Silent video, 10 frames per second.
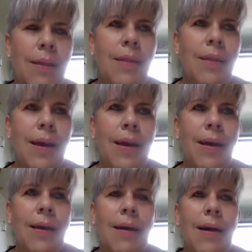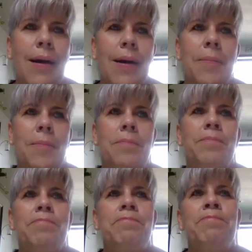They
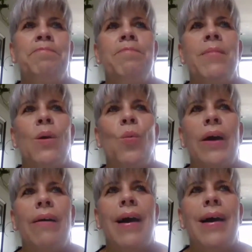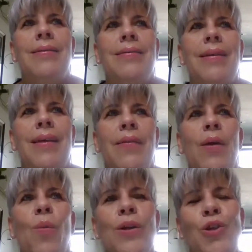whereas they
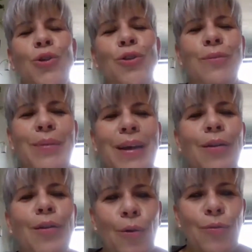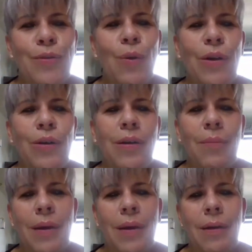want you to be close. They want you to
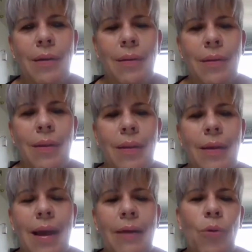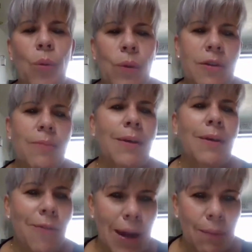be everyone wants to be a
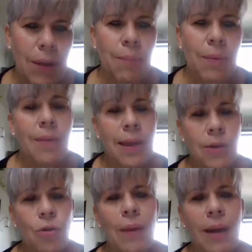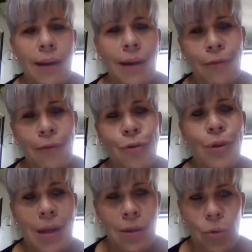family, but they do make an effort
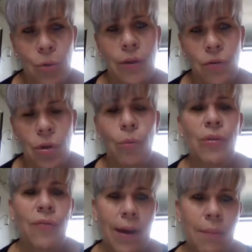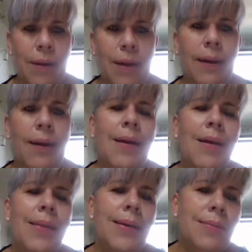in doing so with family.
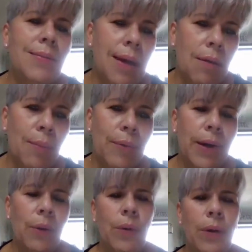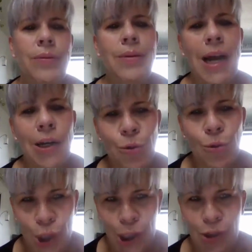They celebrate when it was National
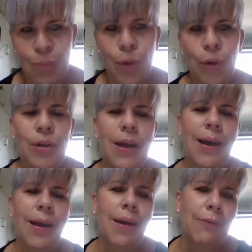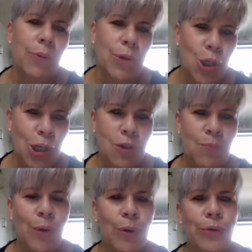Cheeseburger Day, got everyone
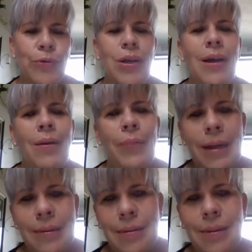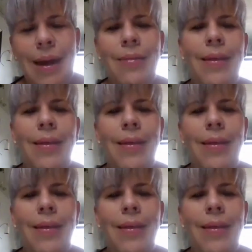cheeseburgers, pizza day.